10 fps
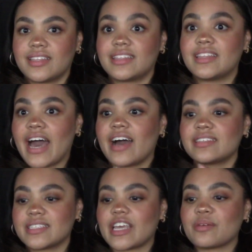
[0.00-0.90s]

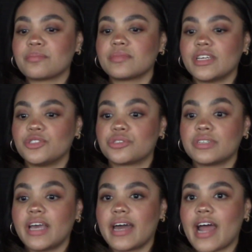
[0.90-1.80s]
that same
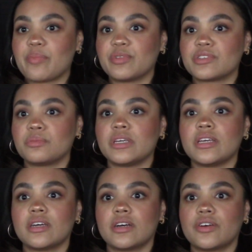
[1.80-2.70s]
injury had happened to
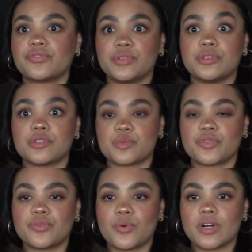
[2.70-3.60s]
me a few years
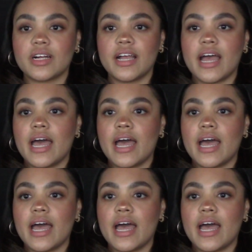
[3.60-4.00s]
before,